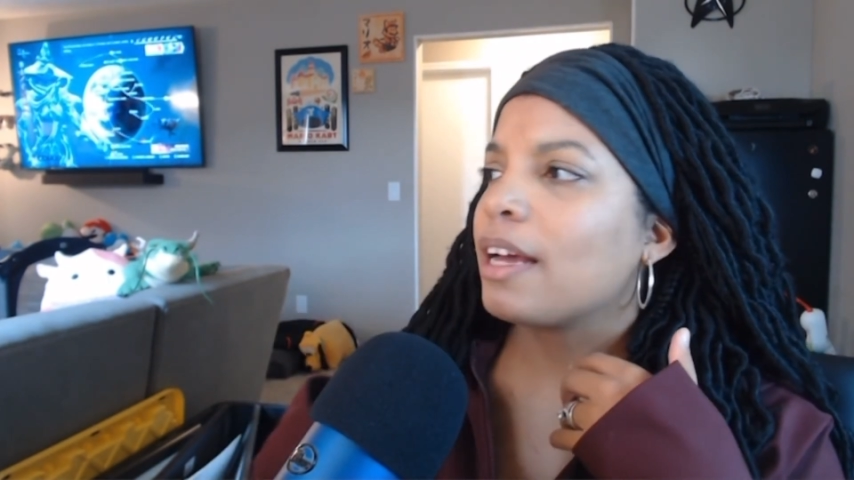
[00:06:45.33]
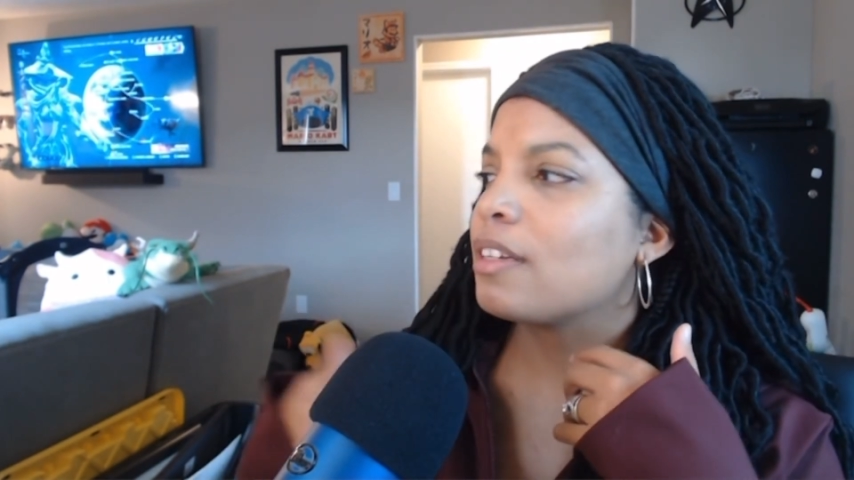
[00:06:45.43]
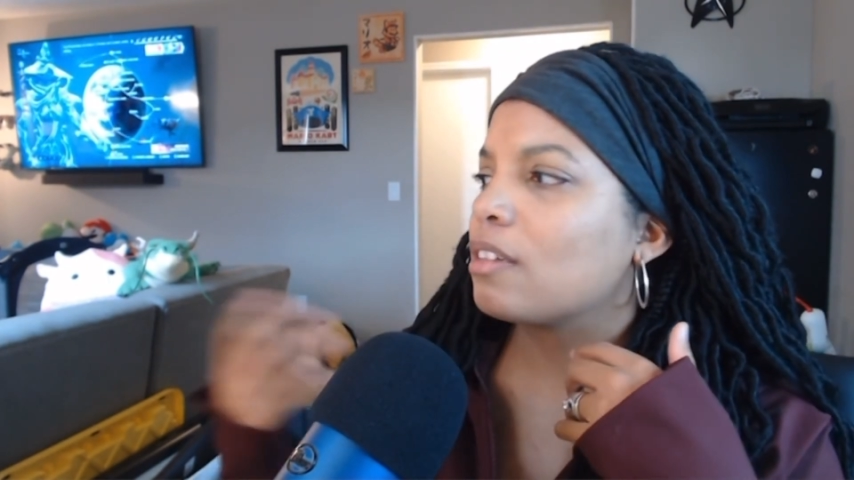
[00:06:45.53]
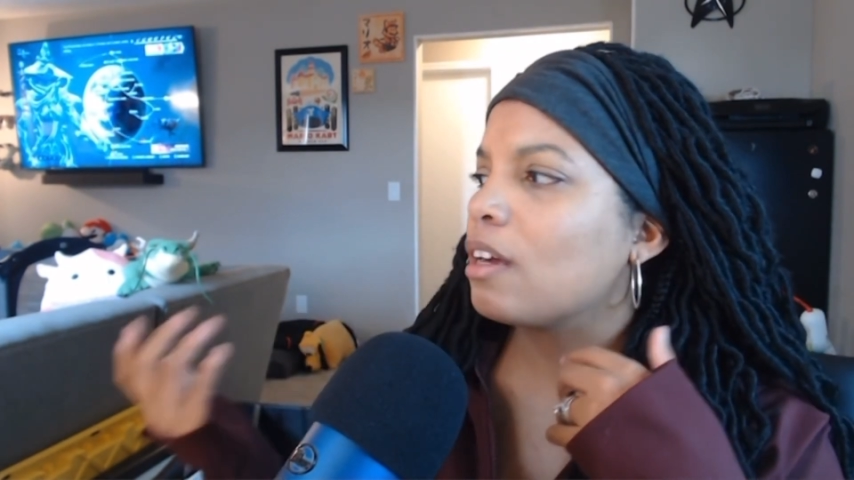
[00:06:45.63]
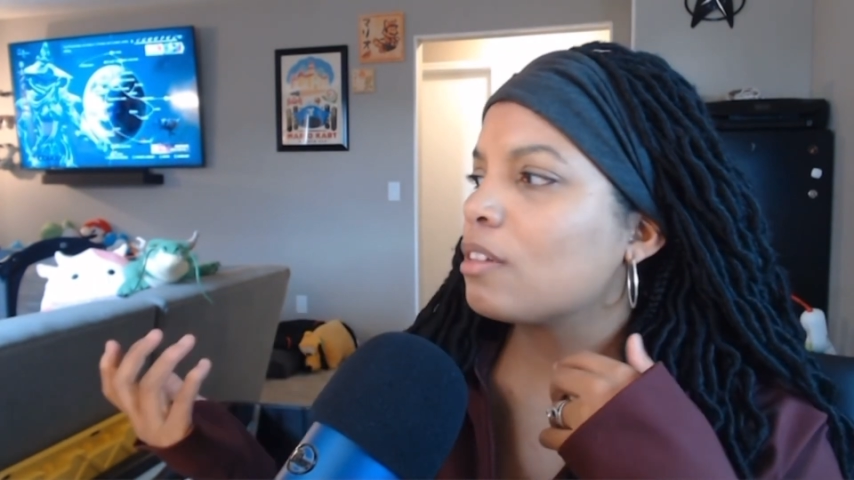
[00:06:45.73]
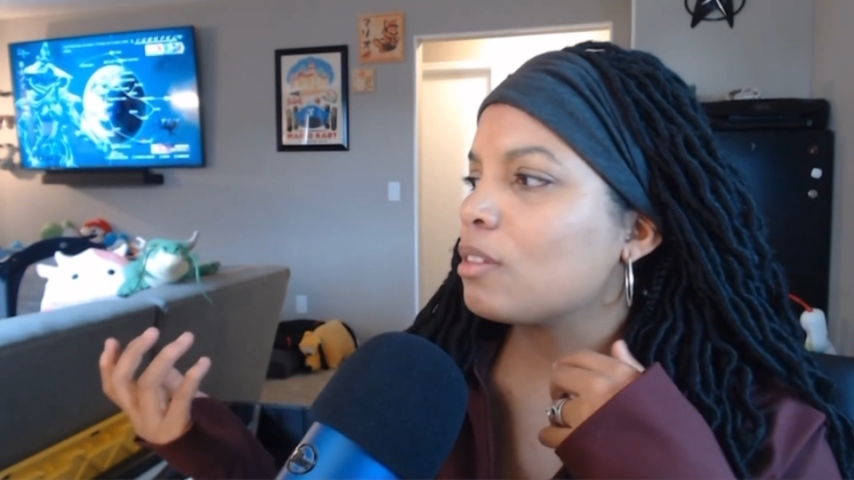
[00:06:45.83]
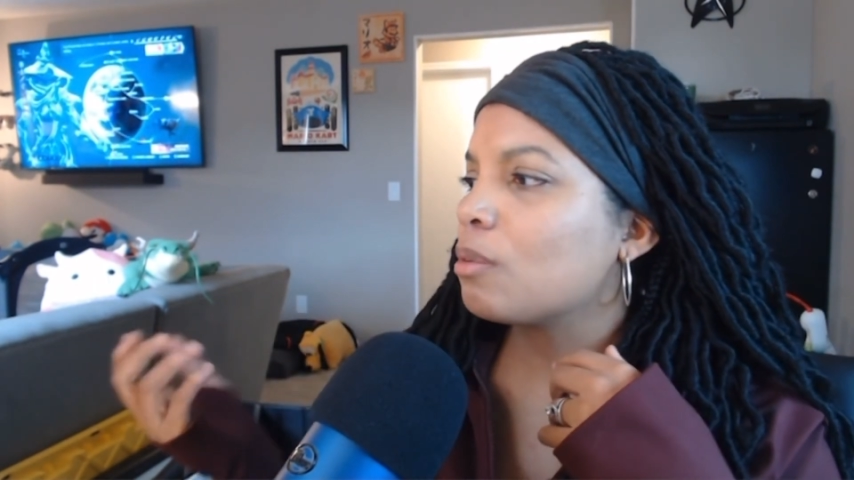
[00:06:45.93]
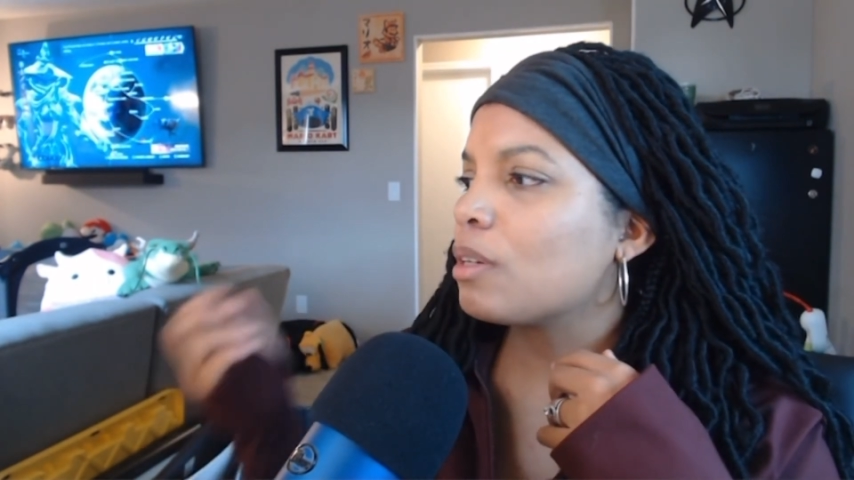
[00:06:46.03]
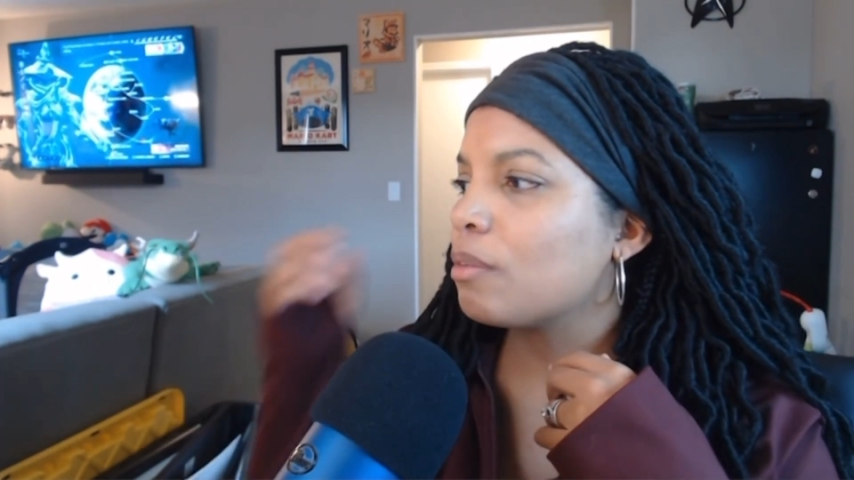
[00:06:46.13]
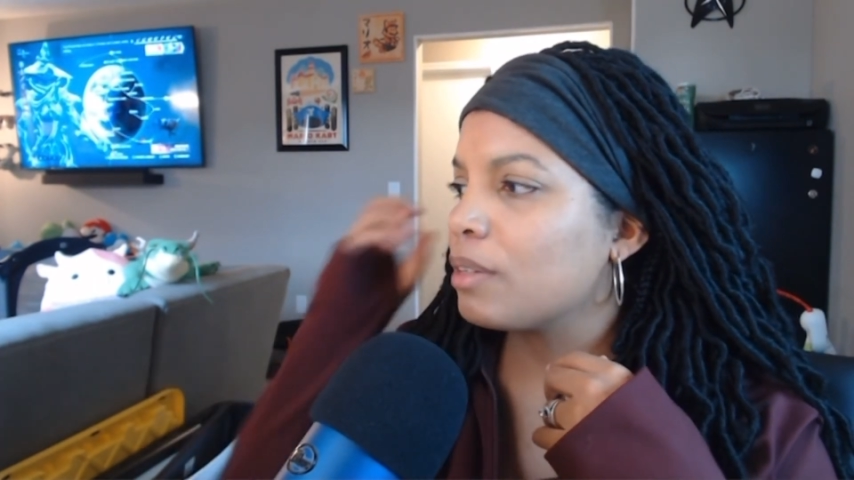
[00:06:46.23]
I saw a
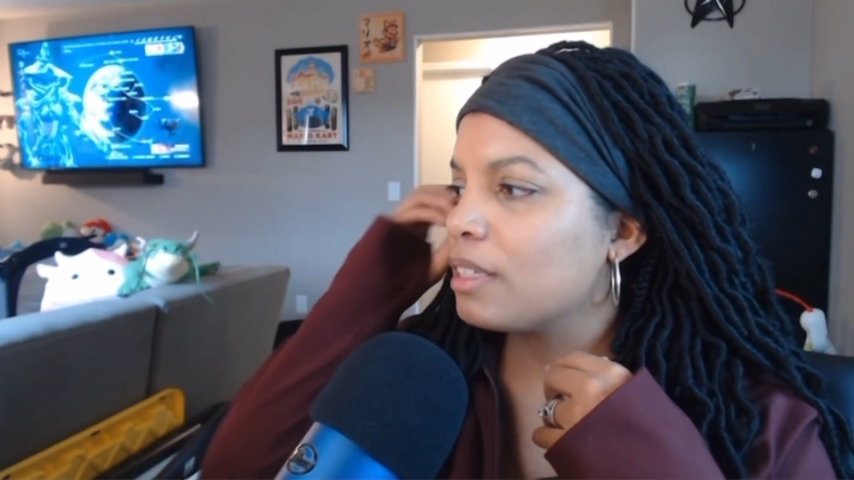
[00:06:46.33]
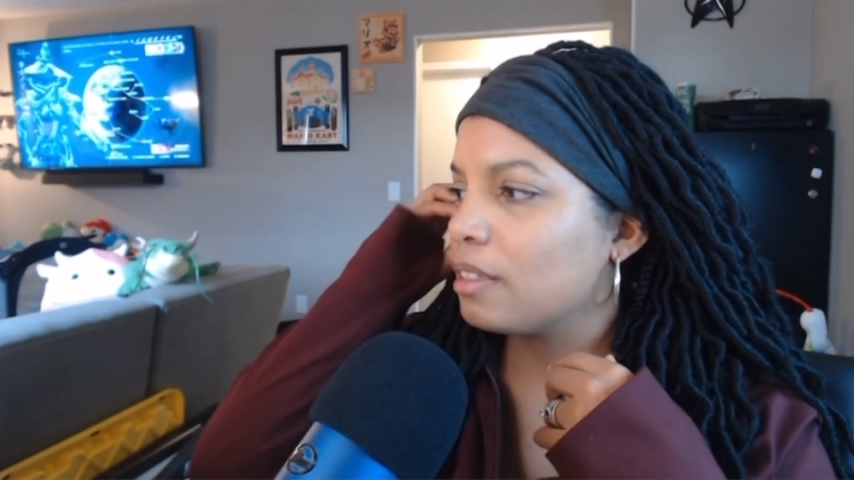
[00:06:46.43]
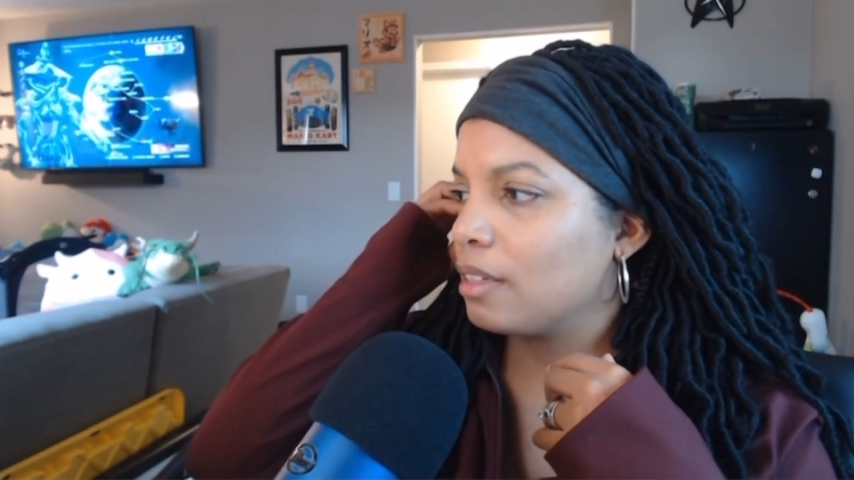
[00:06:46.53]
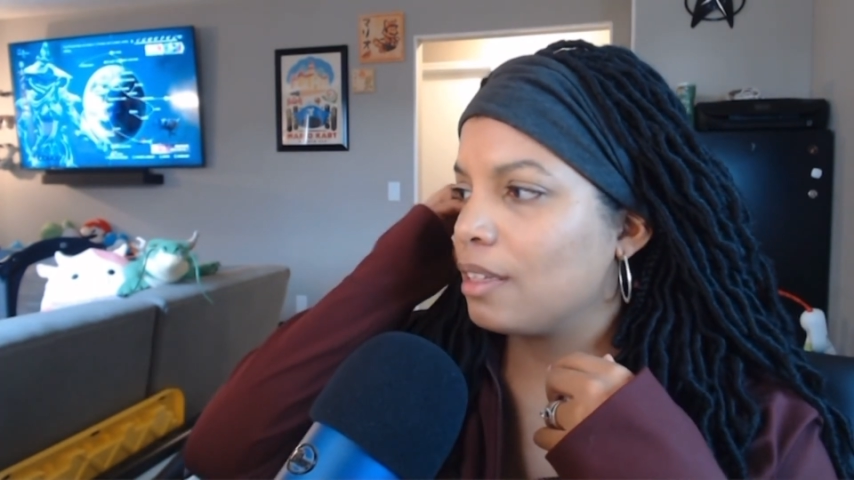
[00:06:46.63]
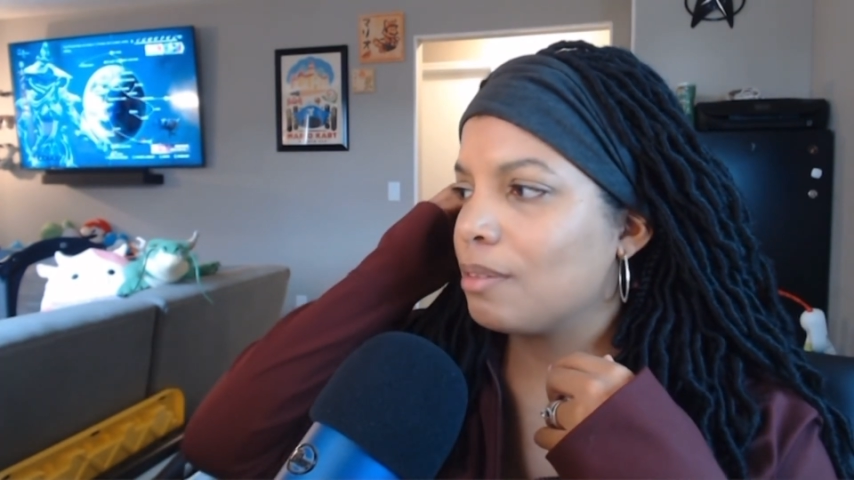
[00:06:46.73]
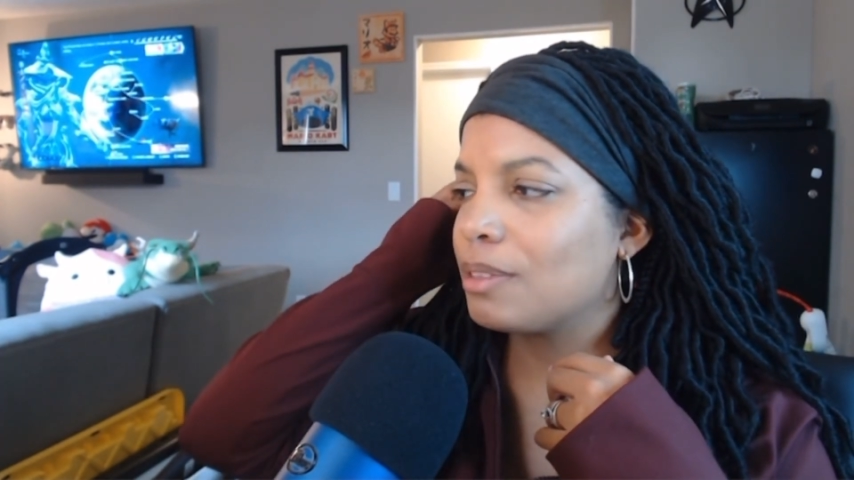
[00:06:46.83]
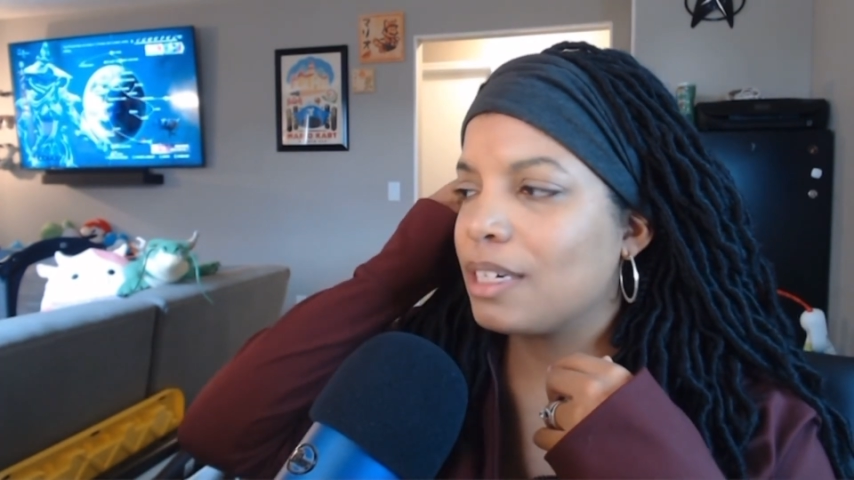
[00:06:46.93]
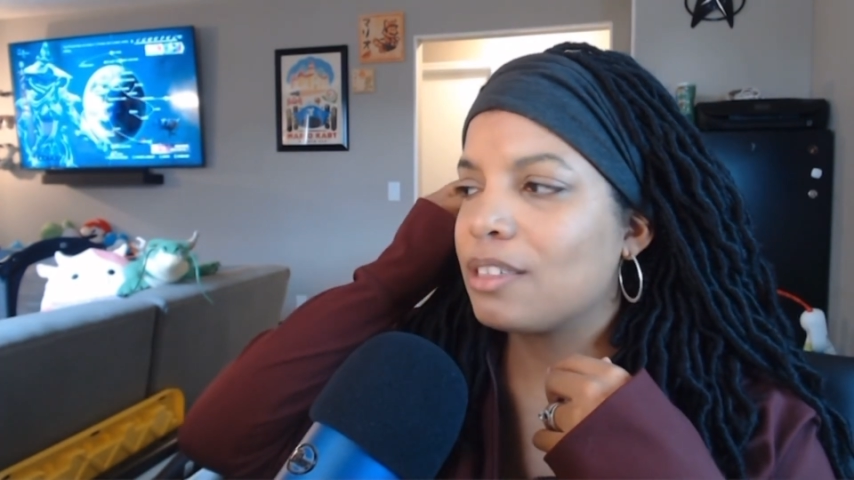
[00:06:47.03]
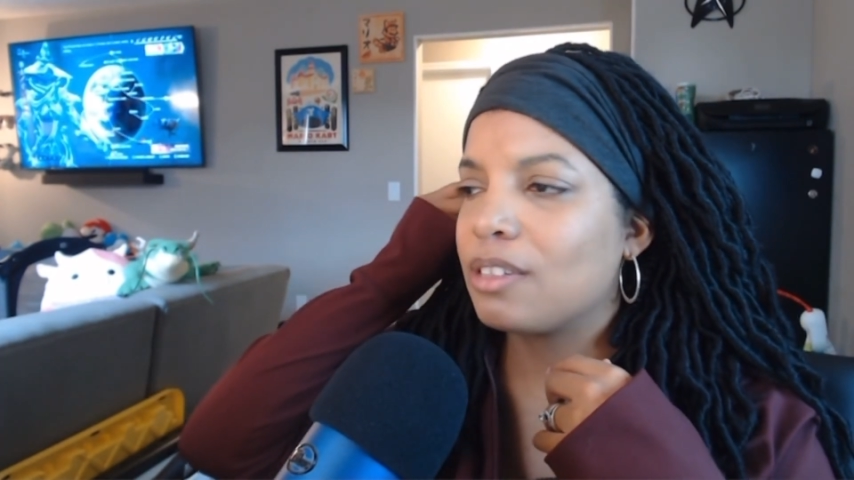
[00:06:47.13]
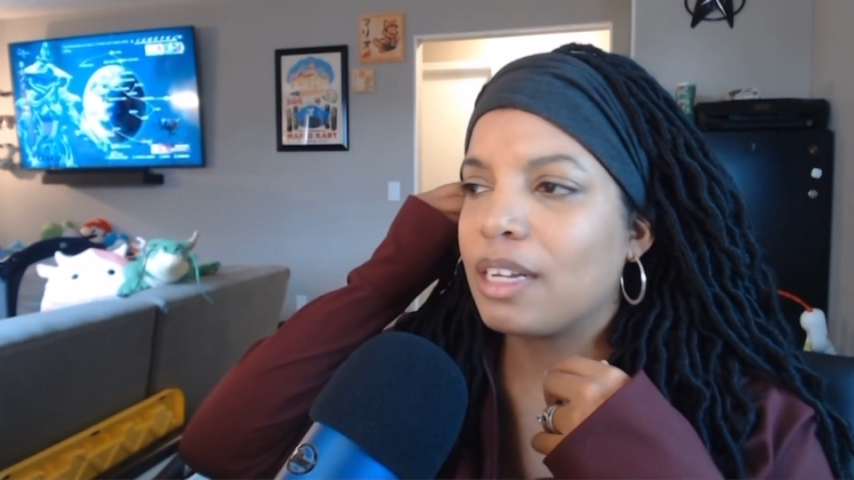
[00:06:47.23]
story recently, I think it was
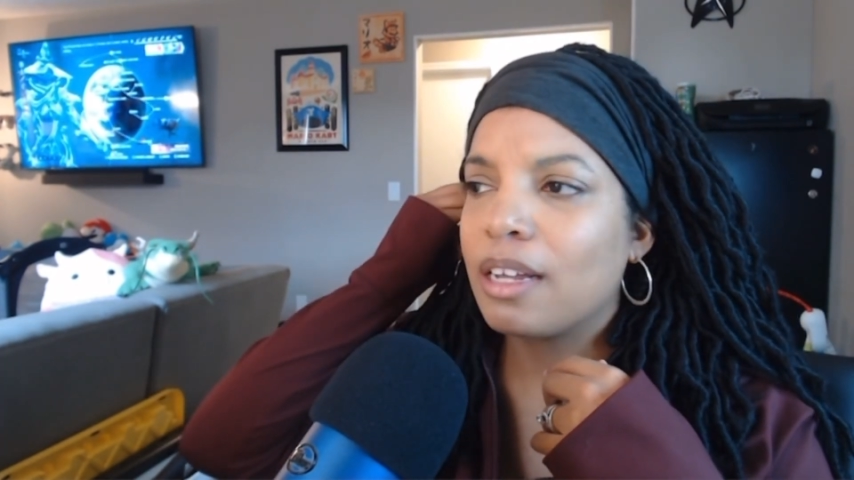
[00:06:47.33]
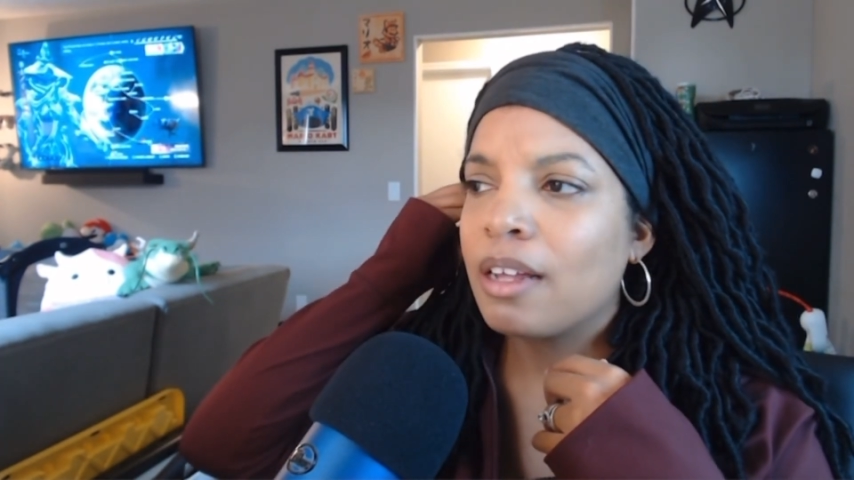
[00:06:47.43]
yesterday,